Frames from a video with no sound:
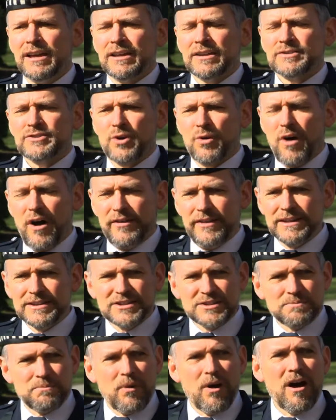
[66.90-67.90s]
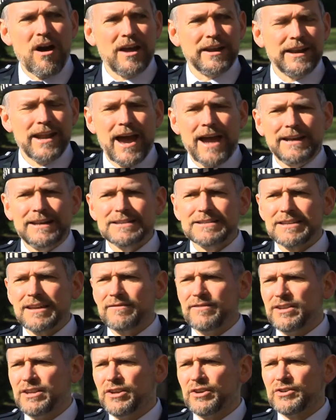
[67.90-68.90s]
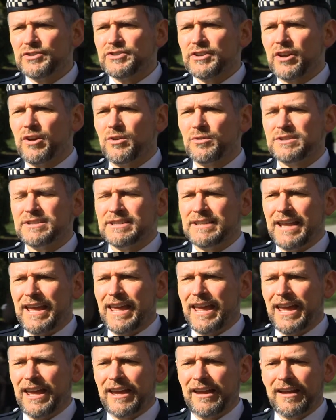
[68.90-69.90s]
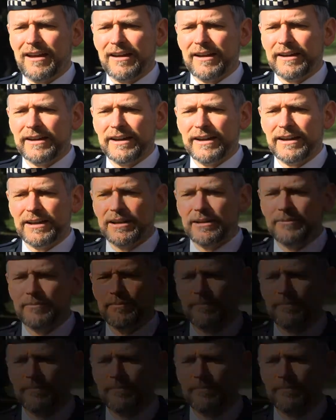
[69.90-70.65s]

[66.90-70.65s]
So on this spot, 97 years ago today, uh,